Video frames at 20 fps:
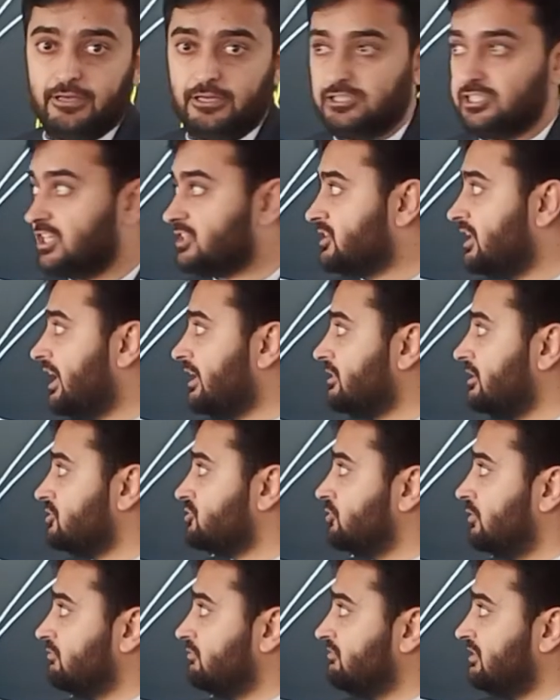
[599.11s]
Just like
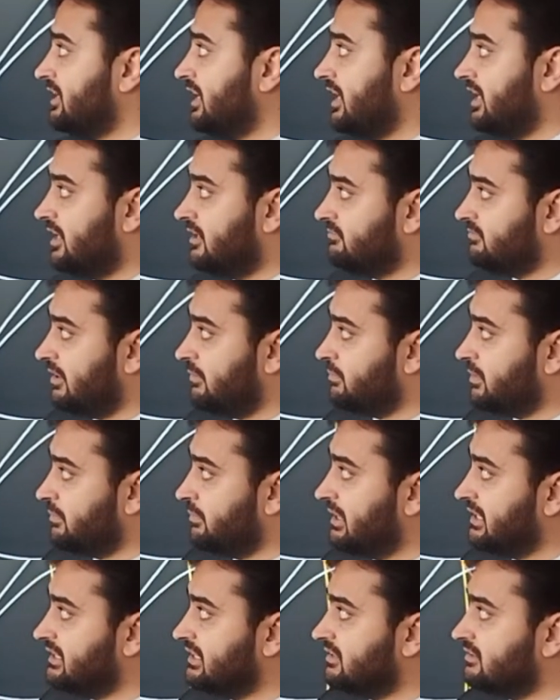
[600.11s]
this one, we have
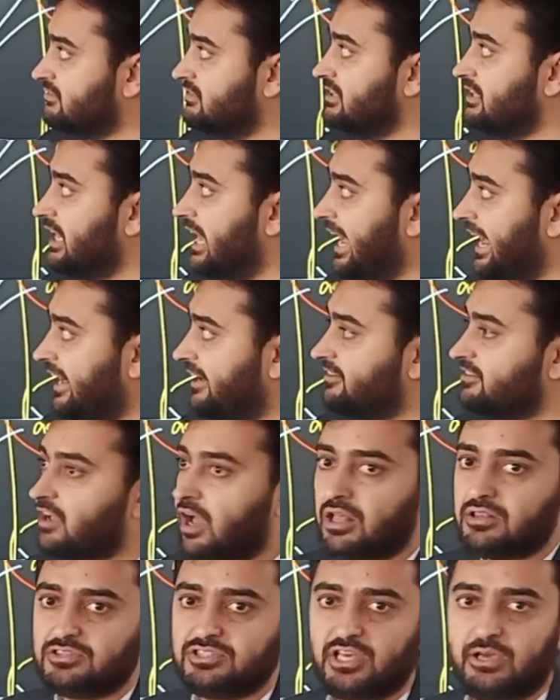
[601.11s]
implemented the add
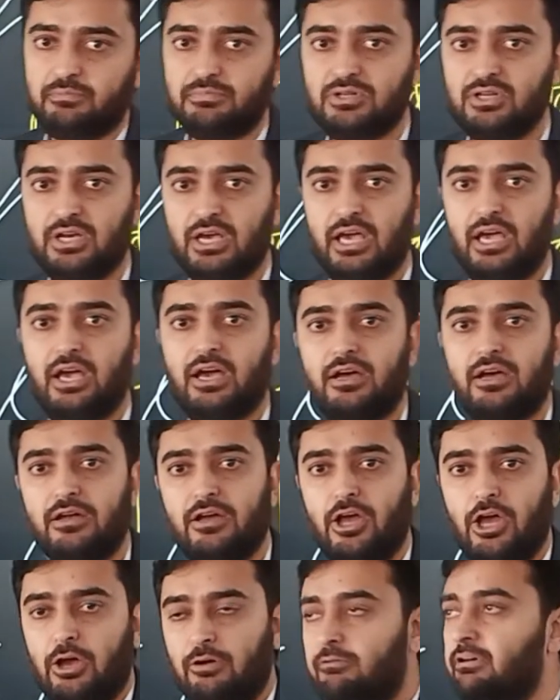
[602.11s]
concept here
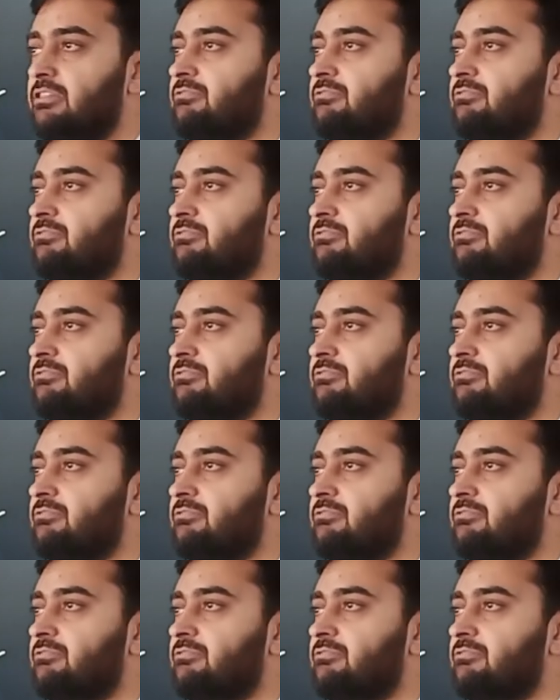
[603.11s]
with